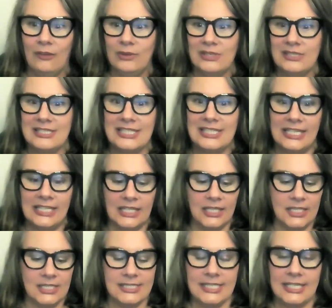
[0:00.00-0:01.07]
I was
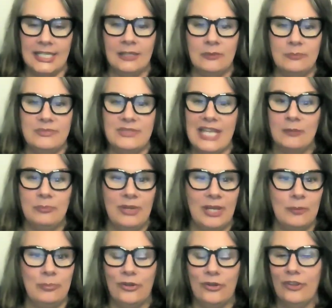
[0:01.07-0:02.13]
seeing dead
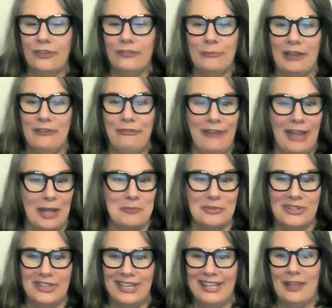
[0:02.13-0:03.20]
people of my
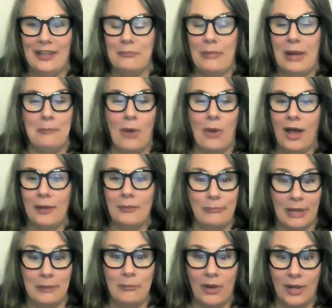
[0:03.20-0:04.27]
family, that my
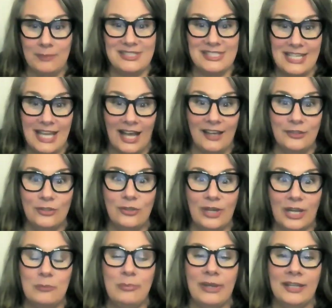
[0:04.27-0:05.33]
mom's dad, who
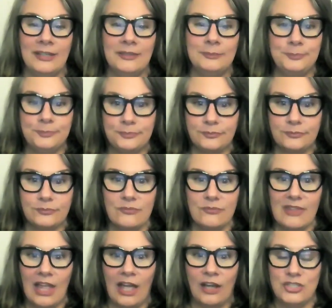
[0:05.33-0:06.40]
had been,
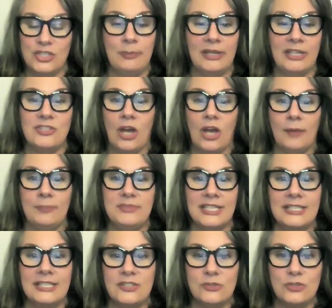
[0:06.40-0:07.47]
she'd been
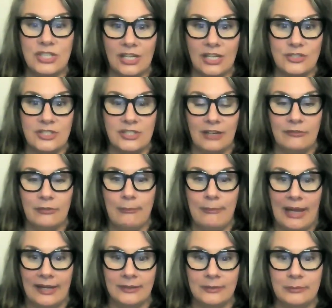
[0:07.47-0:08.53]
adopted. So she actually never
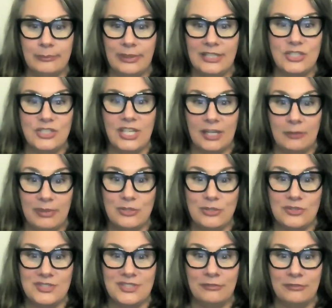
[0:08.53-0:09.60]
met him, but she had
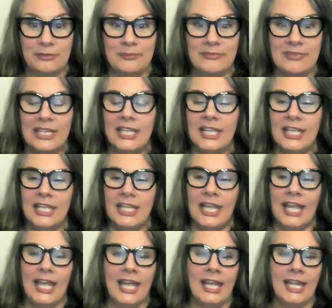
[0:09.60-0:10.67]
pictures of him.
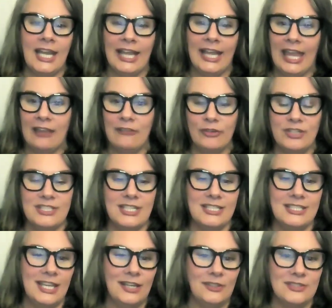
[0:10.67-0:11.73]
And I gave her
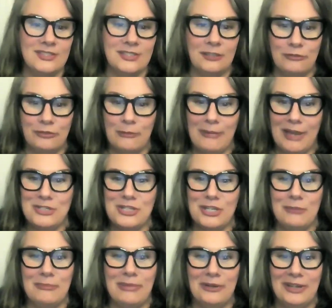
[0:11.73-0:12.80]
details and
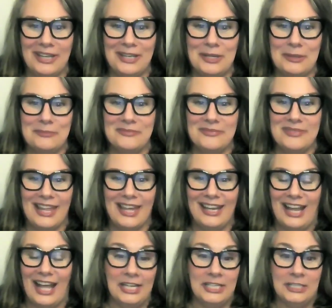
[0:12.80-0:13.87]
information about him
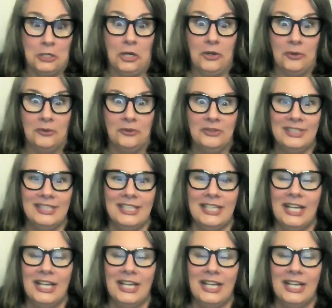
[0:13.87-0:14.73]
that I didn't know.